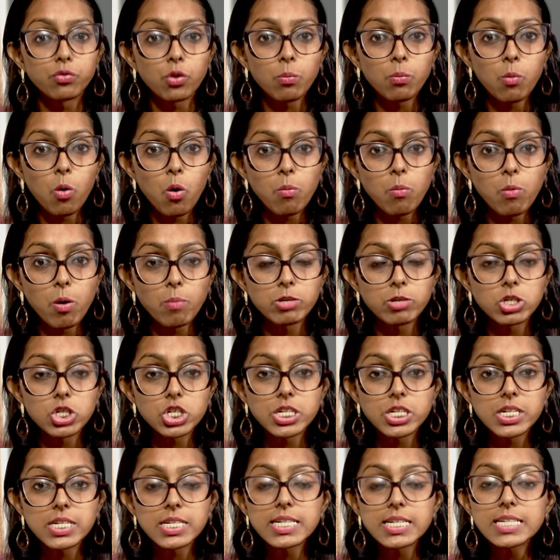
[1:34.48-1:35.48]
from home
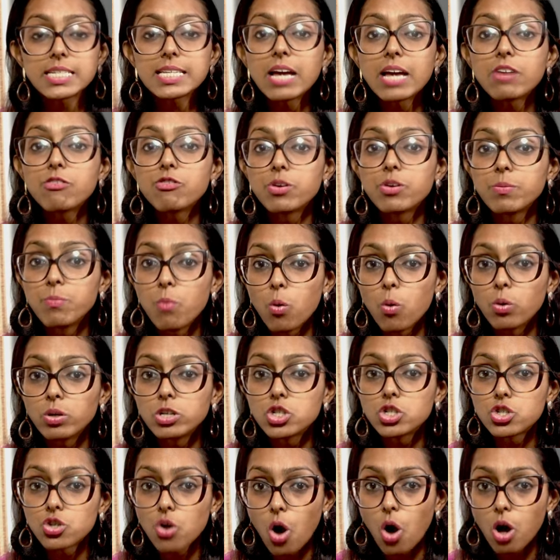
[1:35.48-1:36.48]
opportunities and remote
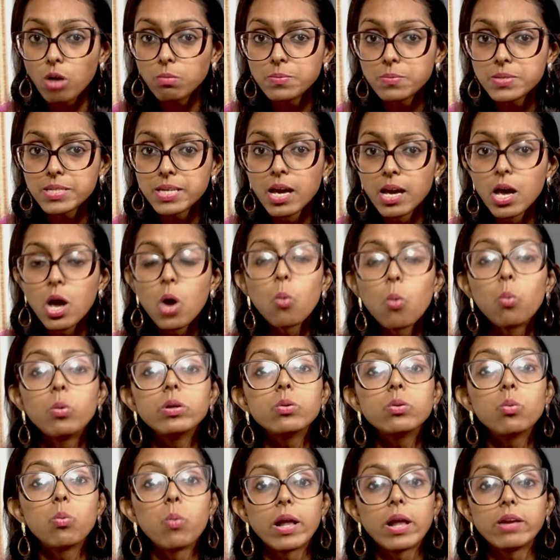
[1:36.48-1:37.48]
jobs with
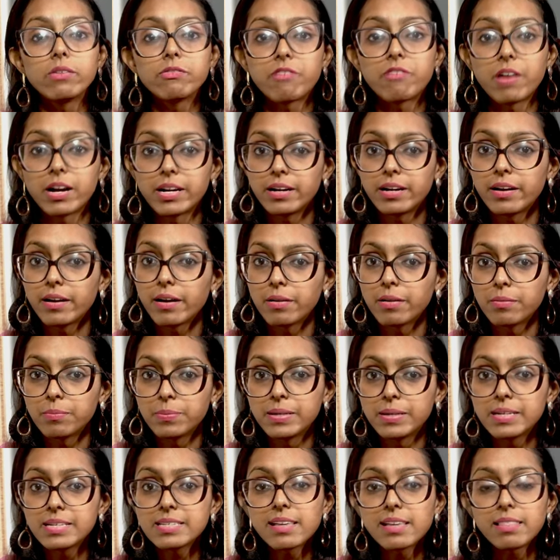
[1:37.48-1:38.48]
well-funded
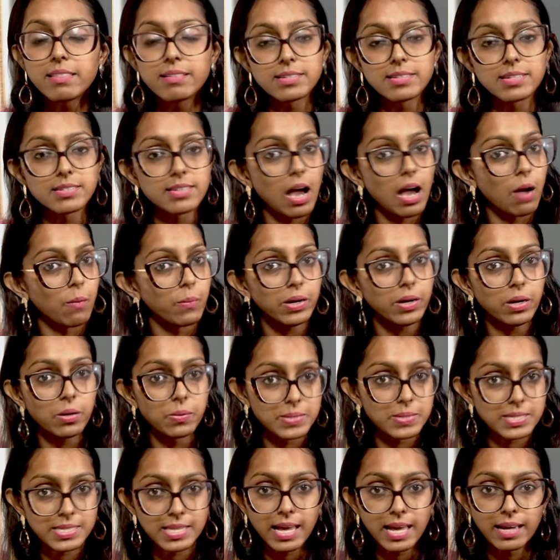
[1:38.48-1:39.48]
companies, and this is how it
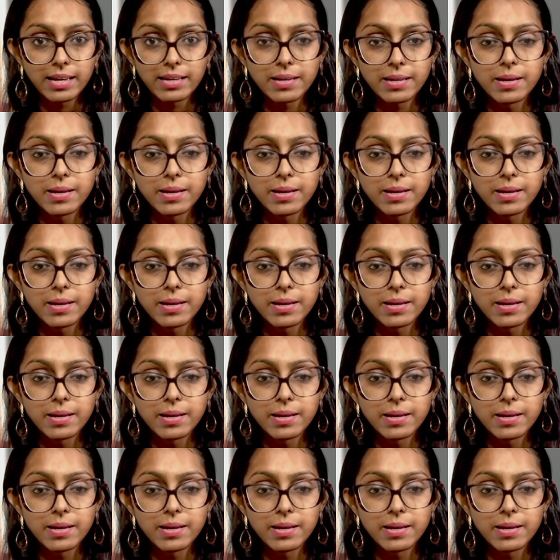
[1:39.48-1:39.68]
looks like.